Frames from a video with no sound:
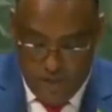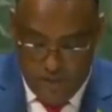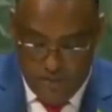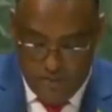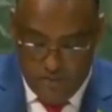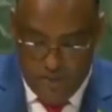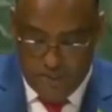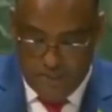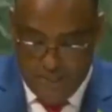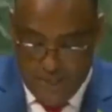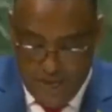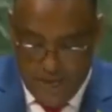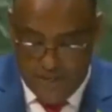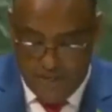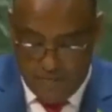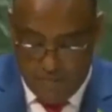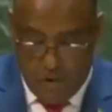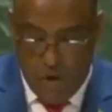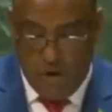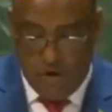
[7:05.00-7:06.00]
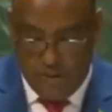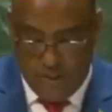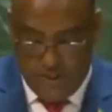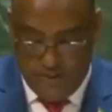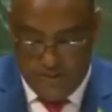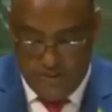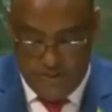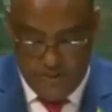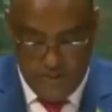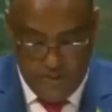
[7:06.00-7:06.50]
by misguided
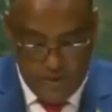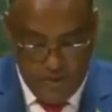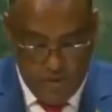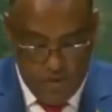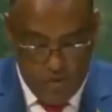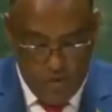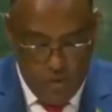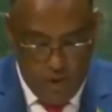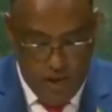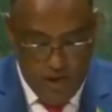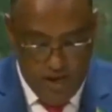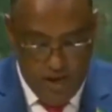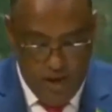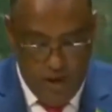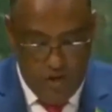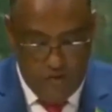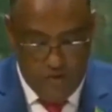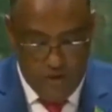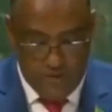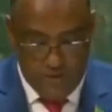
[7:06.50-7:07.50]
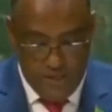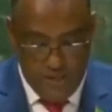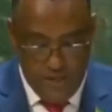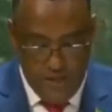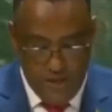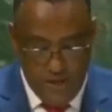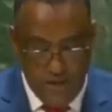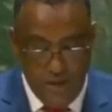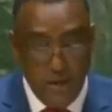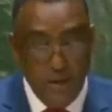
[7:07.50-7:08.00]
politics, we are now
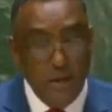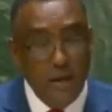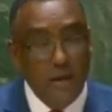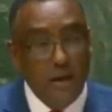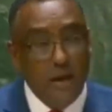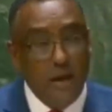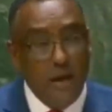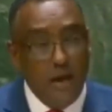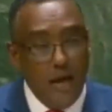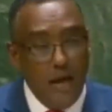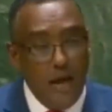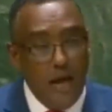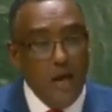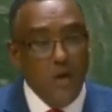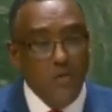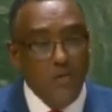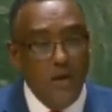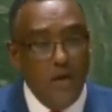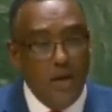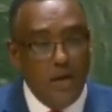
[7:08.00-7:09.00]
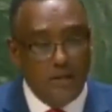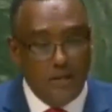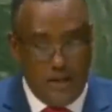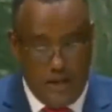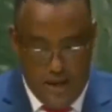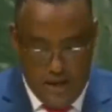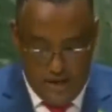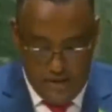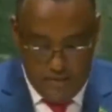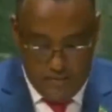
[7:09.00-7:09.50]
facing a
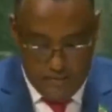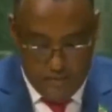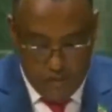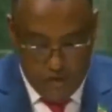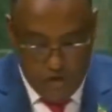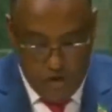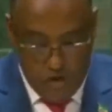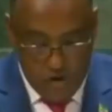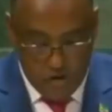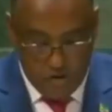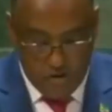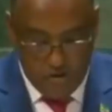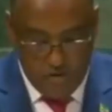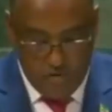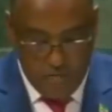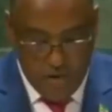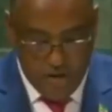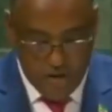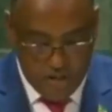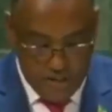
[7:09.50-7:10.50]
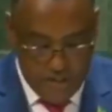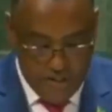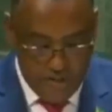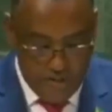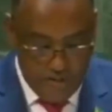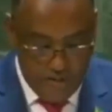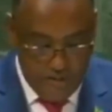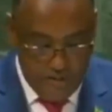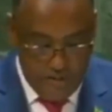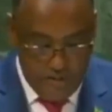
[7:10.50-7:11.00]
unilateral coercive measure.
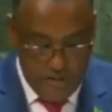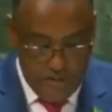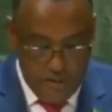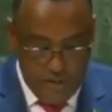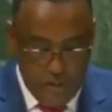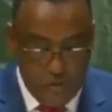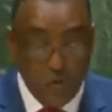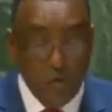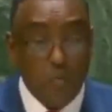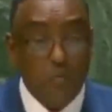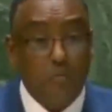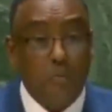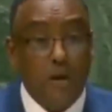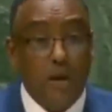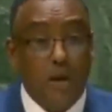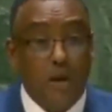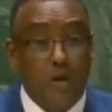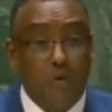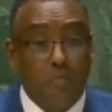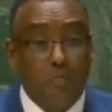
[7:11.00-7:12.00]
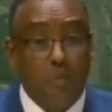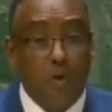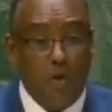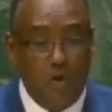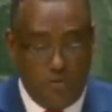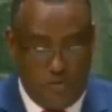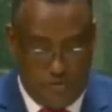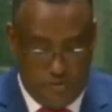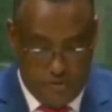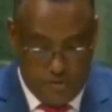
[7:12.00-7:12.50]
Ethiopia
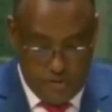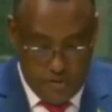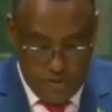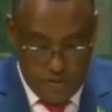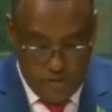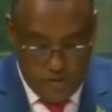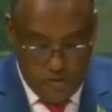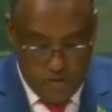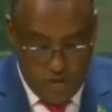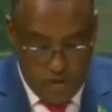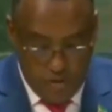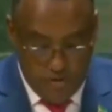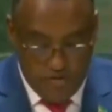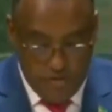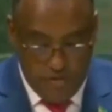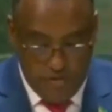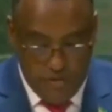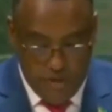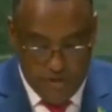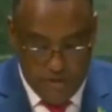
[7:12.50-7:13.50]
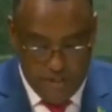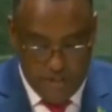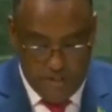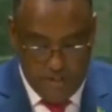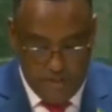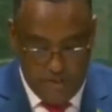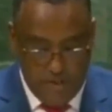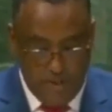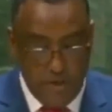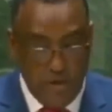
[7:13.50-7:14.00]
opposed coercive measure
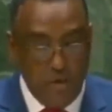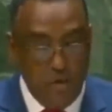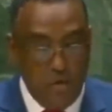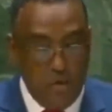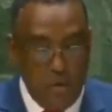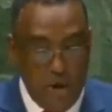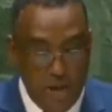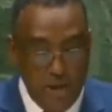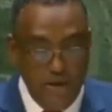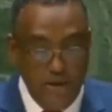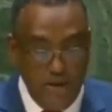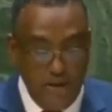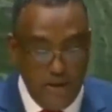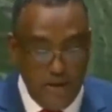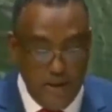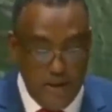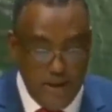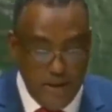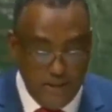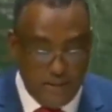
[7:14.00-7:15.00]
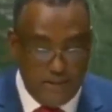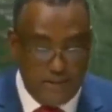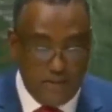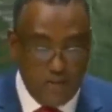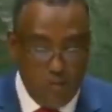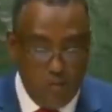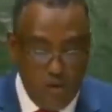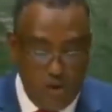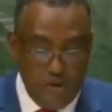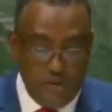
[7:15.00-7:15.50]
when it
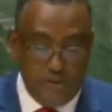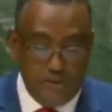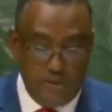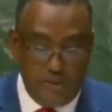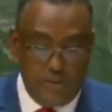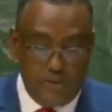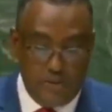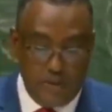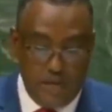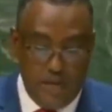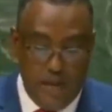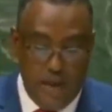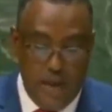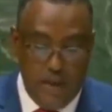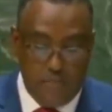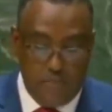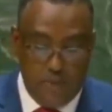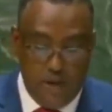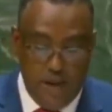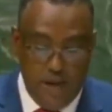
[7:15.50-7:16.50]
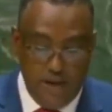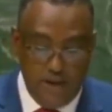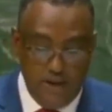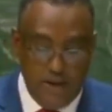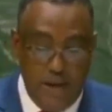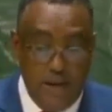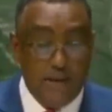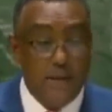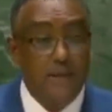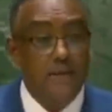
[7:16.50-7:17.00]
was applied
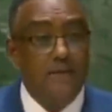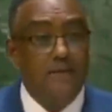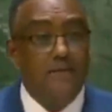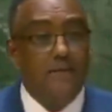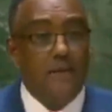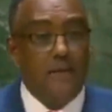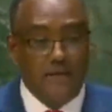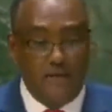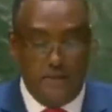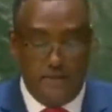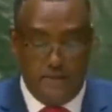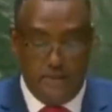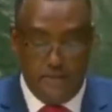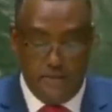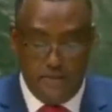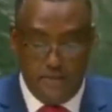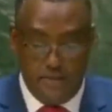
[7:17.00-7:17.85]
against others.